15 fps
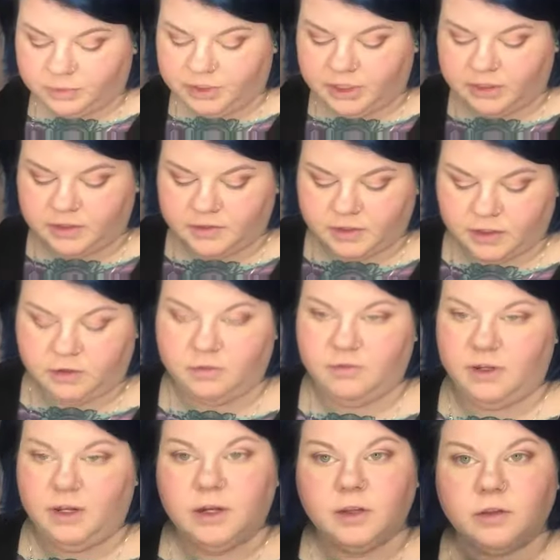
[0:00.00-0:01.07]
Take this color
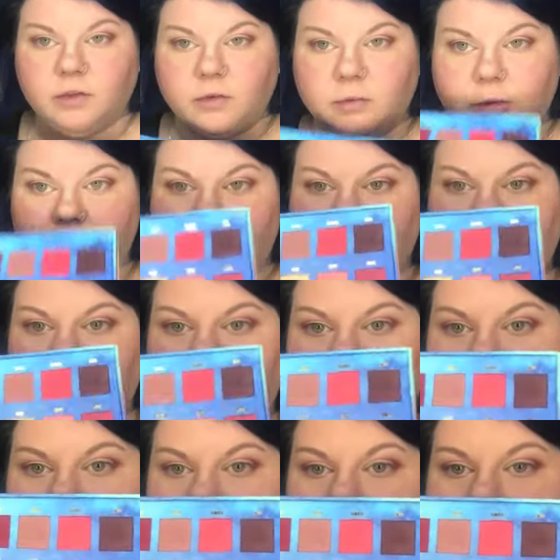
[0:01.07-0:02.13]
Venus from the palette,
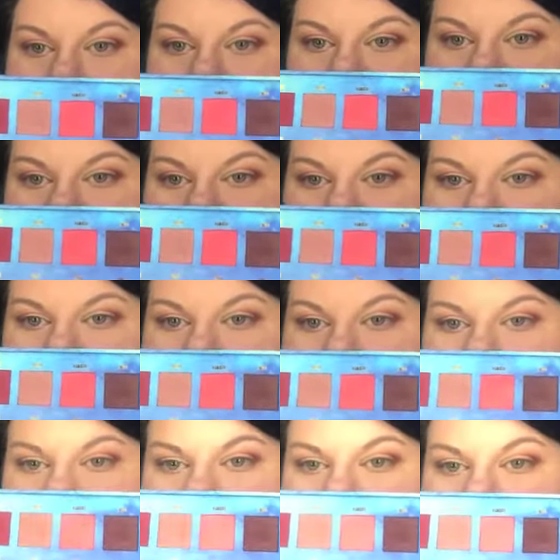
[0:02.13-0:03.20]
the same
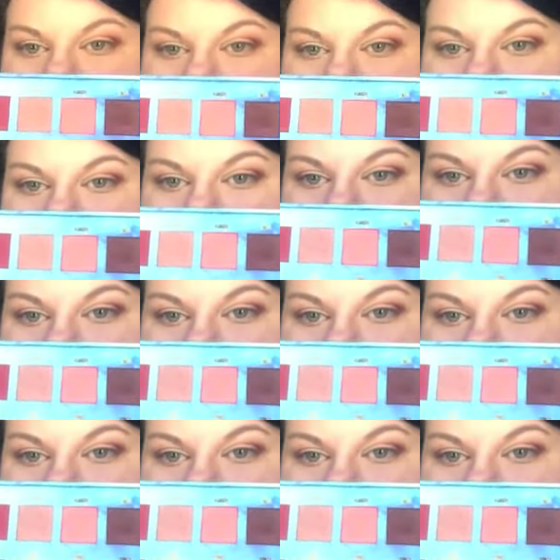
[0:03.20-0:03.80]
palette right here,